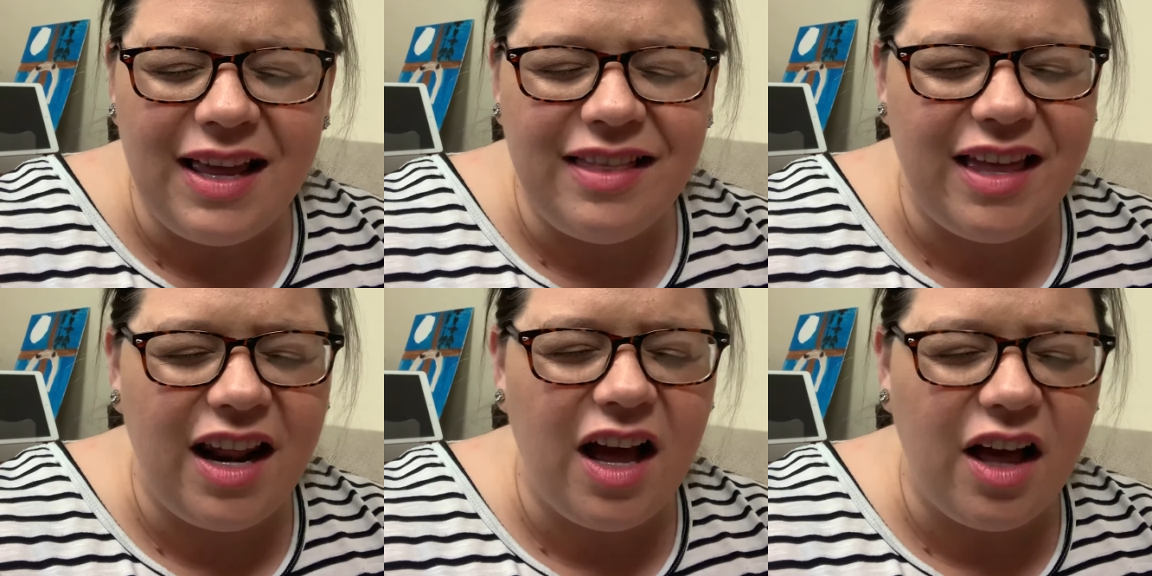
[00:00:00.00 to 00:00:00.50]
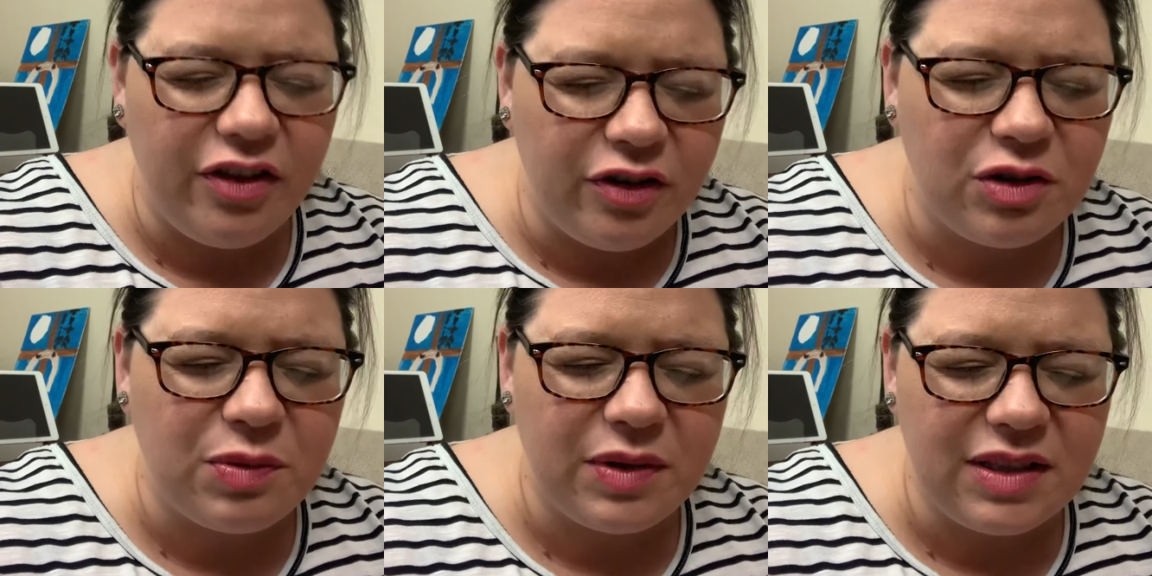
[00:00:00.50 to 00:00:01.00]
that
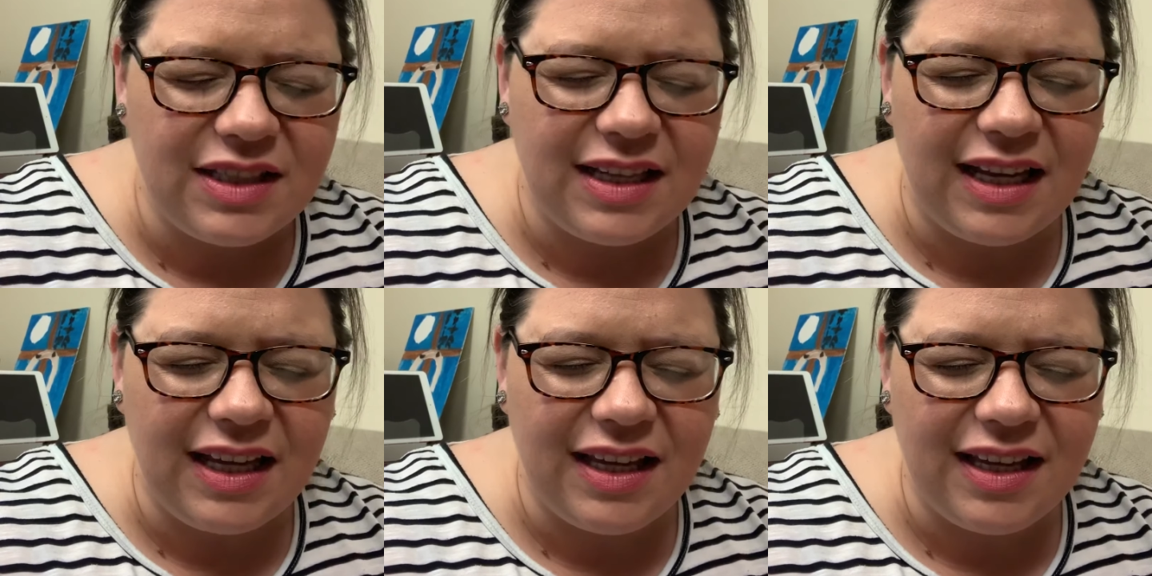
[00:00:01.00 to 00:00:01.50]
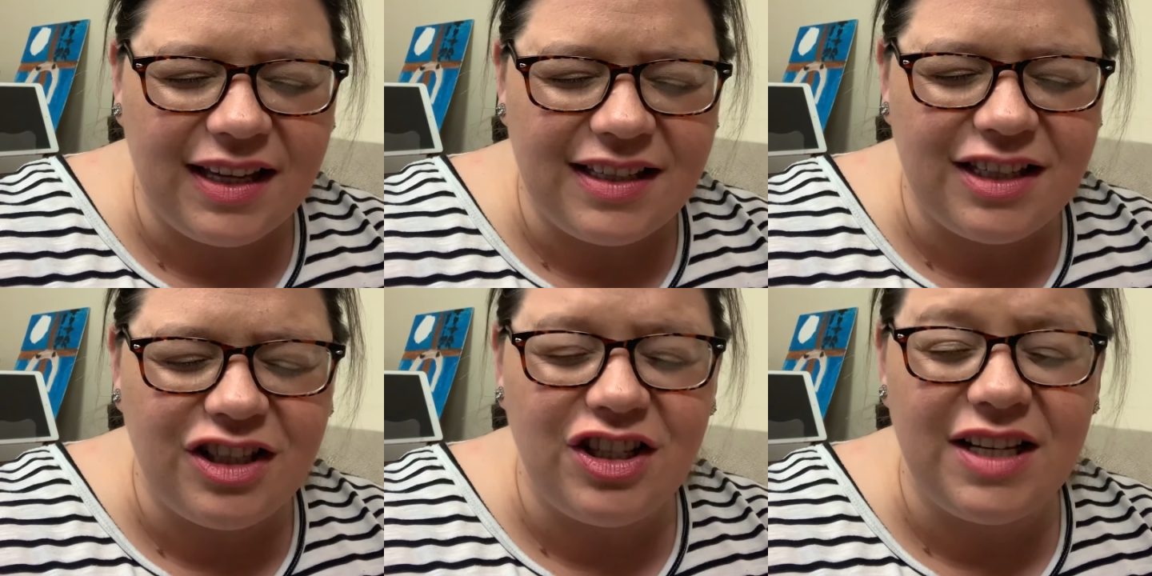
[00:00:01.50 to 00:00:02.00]
others will see. It's
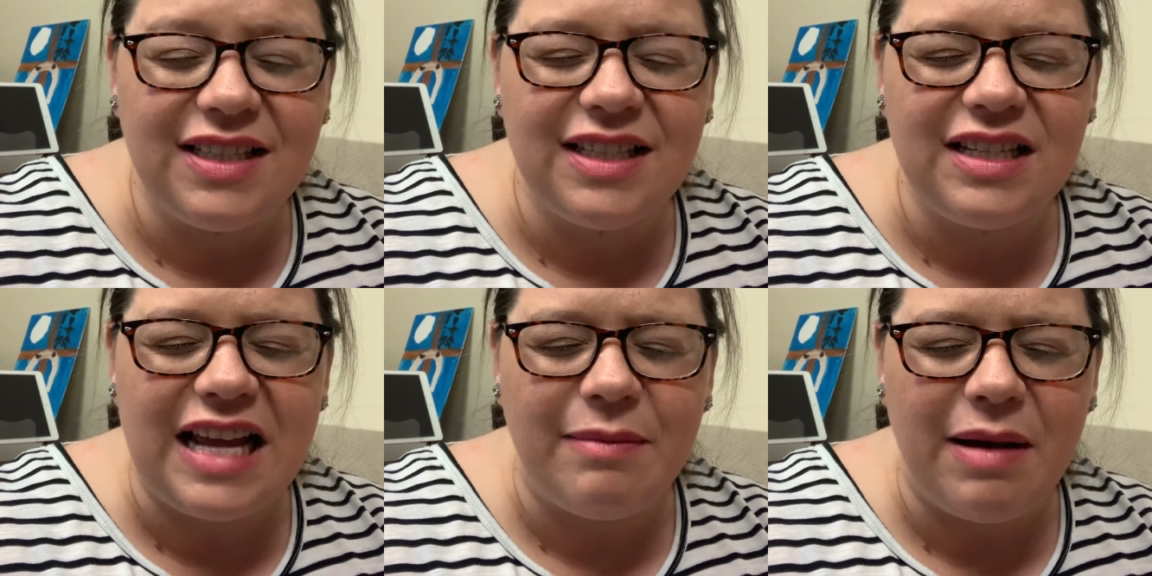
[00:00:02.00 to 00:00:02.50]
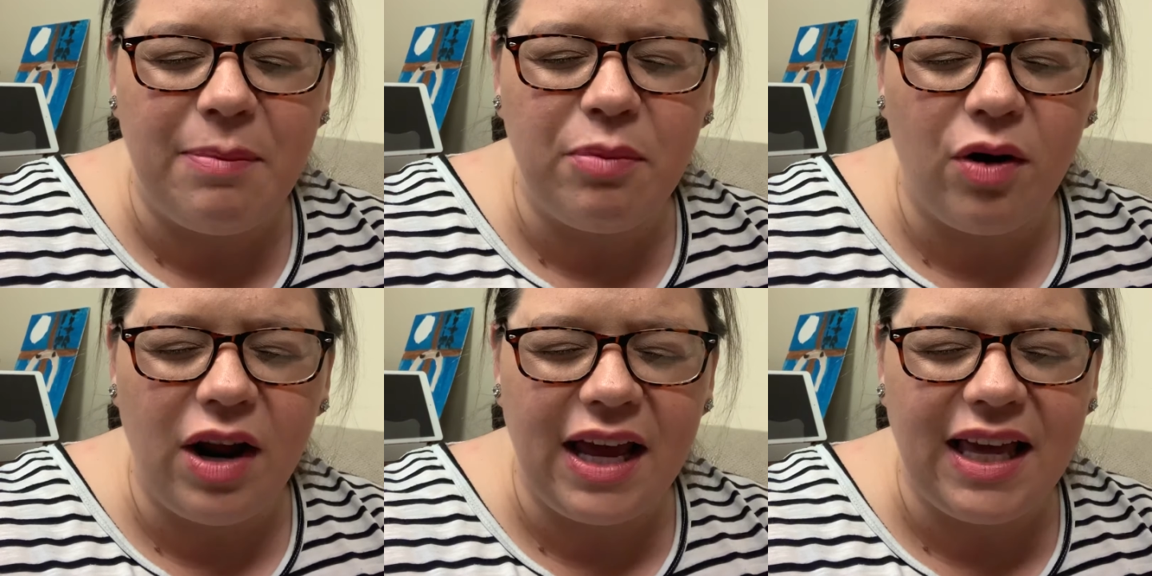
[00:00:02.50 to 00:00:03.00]
in Jesus' name I
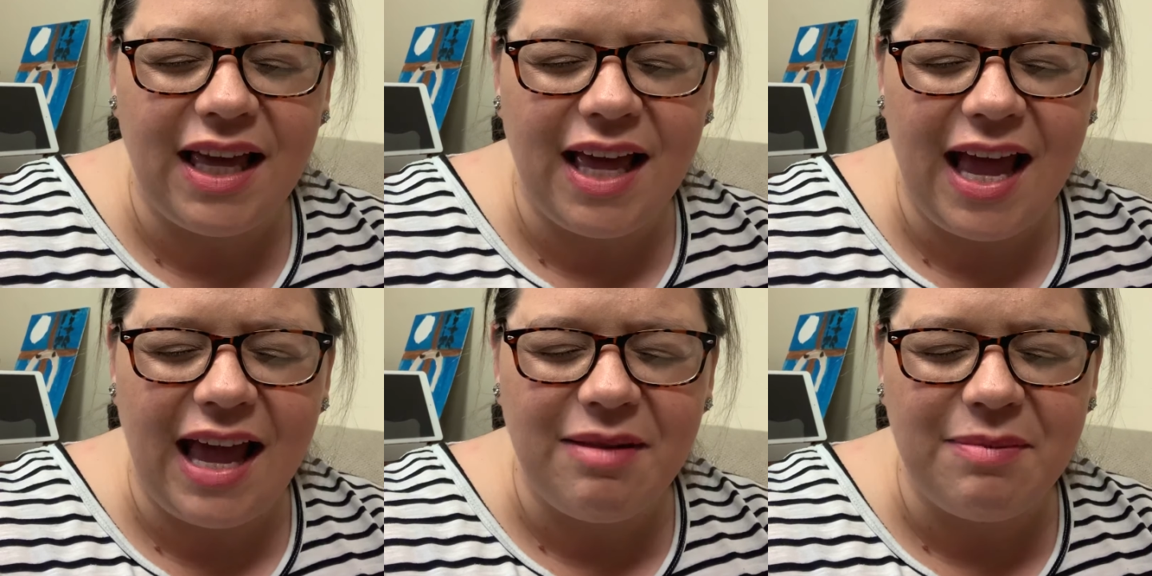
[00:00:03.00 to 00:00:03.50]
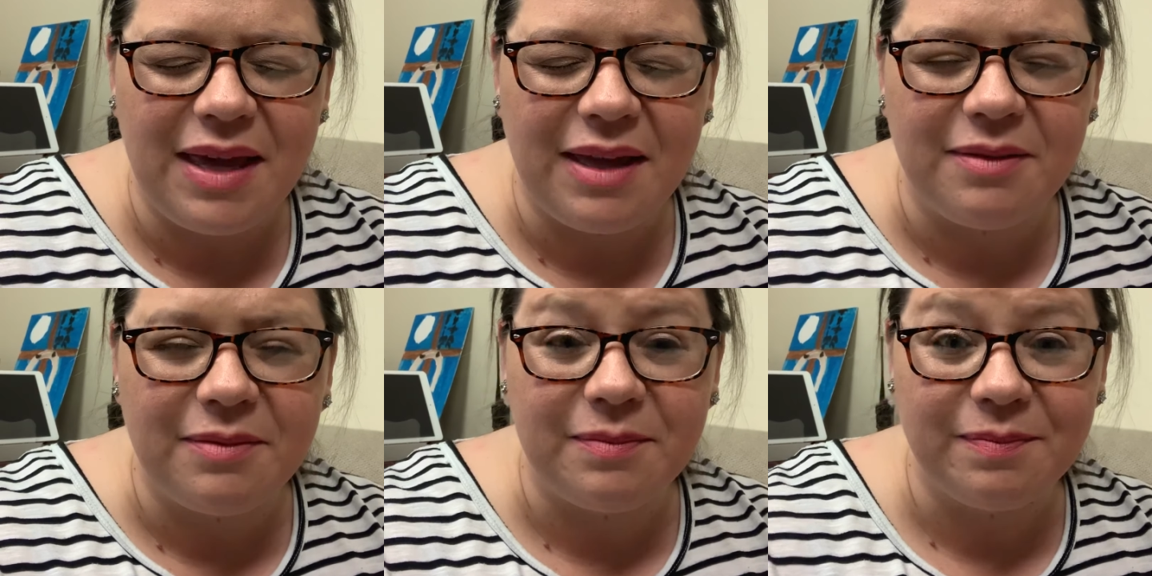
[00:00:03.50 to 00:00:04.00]
pray.
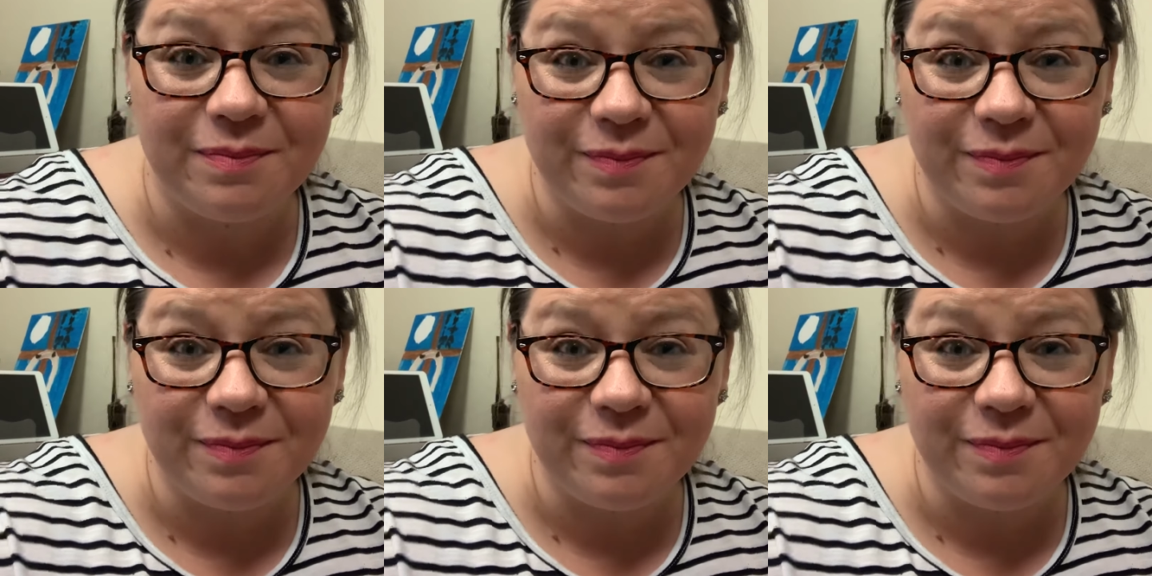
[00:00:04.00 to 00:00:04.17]
Amen.